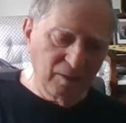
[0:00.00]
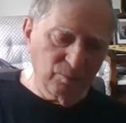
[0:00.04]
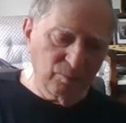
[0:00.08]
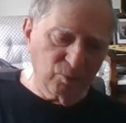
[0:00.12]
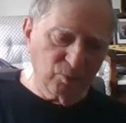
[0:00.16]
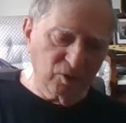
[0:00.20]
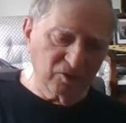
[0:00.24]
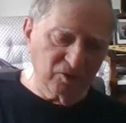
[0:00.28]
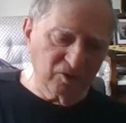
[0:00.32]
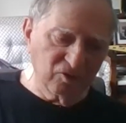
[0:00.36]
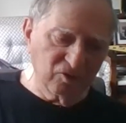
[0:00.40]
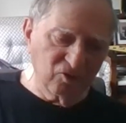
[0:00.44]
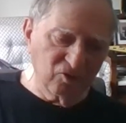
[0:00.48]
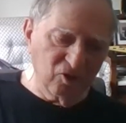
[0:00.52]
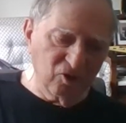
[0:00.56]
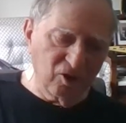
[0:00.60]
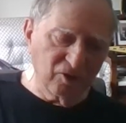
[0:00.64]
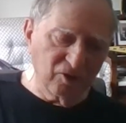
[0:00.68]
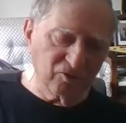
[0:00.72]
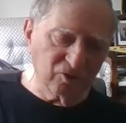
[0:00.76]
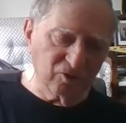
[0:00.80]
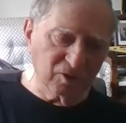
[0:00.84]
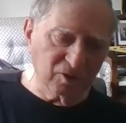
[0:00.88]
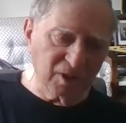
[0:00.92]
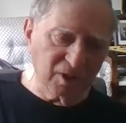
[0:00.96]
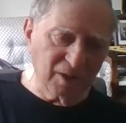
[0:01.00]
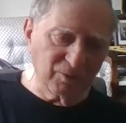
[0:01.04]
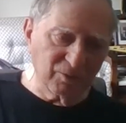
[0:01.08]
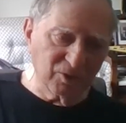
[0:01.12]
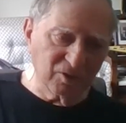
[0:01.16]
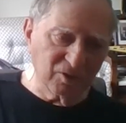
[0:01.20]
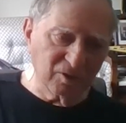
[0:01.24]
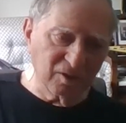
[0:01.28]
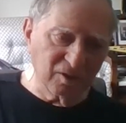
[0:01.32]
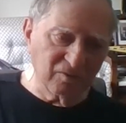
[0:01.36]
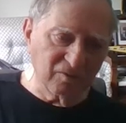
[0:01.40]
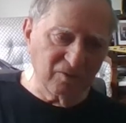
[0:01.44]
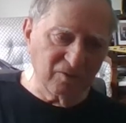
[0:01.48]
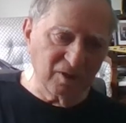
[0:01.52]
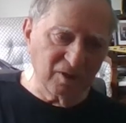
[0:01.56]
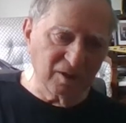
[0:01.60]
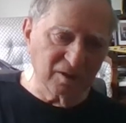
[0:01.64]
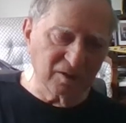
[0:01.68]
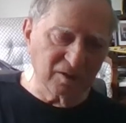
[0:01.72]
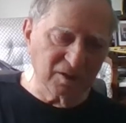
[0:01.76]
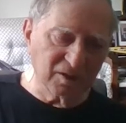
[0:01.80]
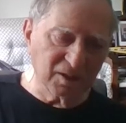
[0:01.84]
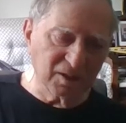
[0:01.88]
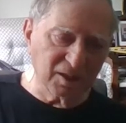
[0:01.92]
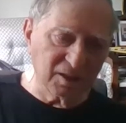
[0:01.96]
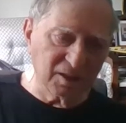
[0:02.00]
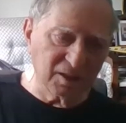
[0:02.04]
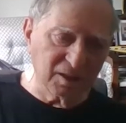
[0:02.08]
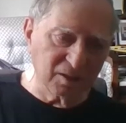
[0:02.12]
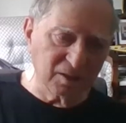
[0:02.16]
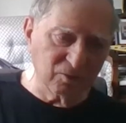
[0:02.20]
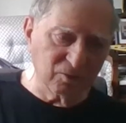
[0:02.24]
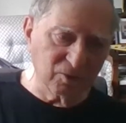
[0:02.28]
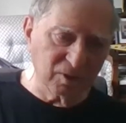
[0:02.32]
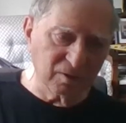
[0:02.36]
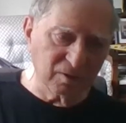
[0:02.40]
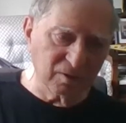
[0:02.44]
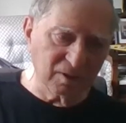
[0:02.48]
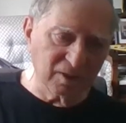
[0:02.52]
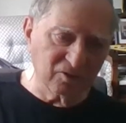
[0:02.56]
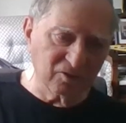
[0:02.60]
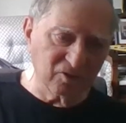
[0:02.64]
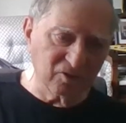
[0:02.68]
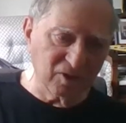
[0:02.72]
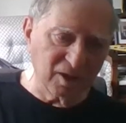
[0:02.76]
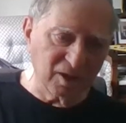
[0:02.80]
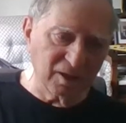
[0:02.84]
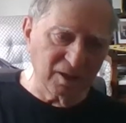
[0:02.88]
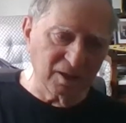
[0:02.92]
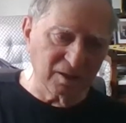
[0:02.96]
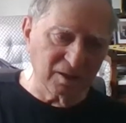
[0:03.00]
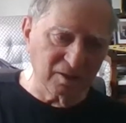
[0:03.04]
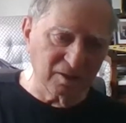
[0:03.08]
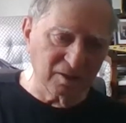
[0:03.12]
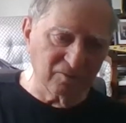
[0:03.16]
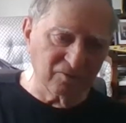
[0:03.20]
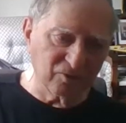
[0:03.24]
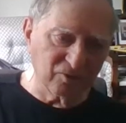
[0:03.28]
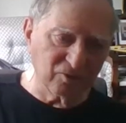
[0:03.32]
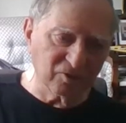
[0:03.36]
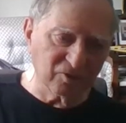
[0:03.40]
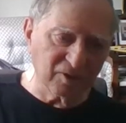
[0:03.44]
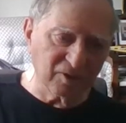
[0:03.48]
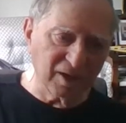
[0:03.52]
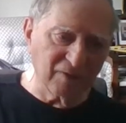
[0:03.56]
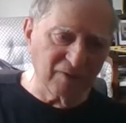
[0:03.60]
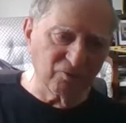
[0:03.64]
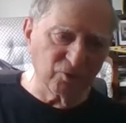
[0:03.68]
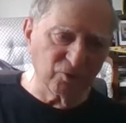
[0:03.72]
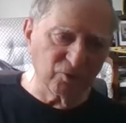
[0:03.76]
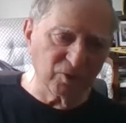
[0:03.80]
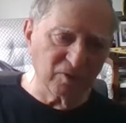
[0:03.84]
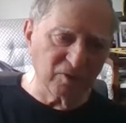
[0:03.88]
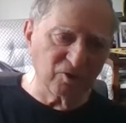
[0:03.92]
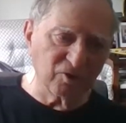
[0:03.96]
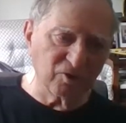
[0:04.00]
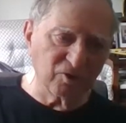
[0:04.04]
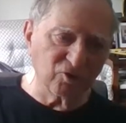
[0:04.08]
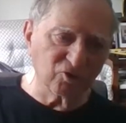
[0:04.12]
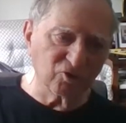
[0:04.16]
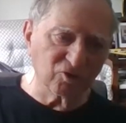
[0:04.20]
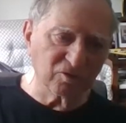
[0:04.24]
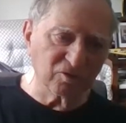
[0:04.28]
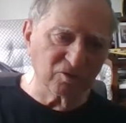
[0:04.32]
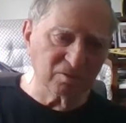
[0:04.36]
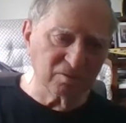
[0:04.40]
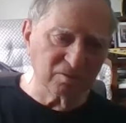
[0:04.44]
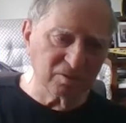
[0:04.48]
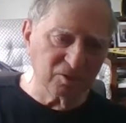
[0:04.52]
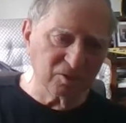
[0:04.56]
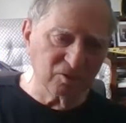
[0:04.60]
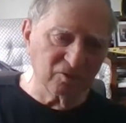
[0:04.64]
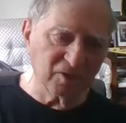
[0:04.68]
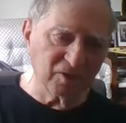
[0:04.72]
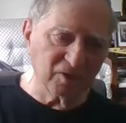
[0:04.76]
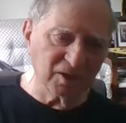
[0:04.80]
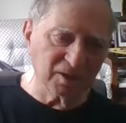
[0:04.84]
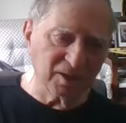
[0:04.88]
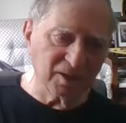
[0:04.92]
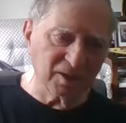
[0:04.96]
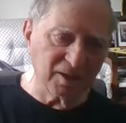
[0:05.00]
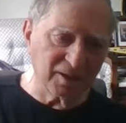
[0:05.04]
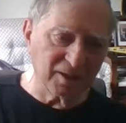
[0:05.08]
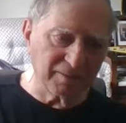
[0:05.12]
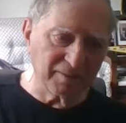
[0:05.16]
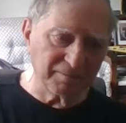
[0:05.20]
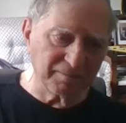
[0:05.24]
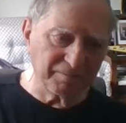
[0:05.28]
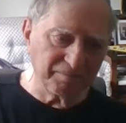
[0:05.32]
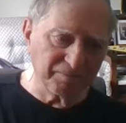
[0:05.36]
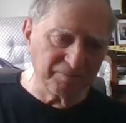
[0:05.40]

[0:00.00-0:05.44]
President Johnson came on TV and said, we are assigning the 1st Cavalry Division to Vietnam.